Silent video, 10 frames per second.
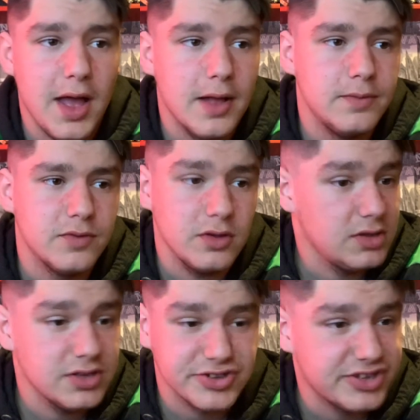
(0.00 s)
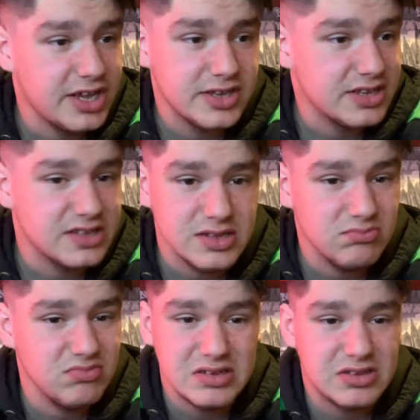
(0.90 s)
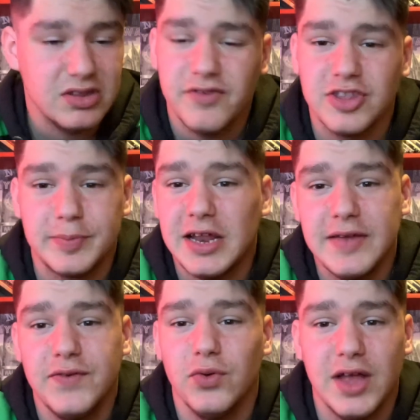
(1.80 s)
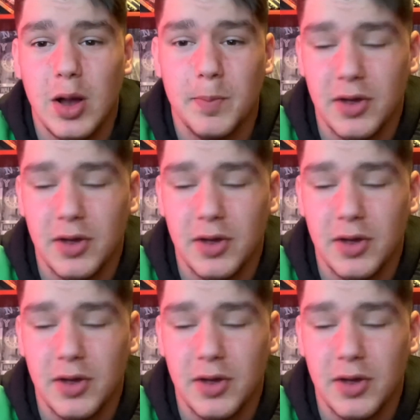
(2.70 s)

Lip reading: And as I said, nothing to play for now,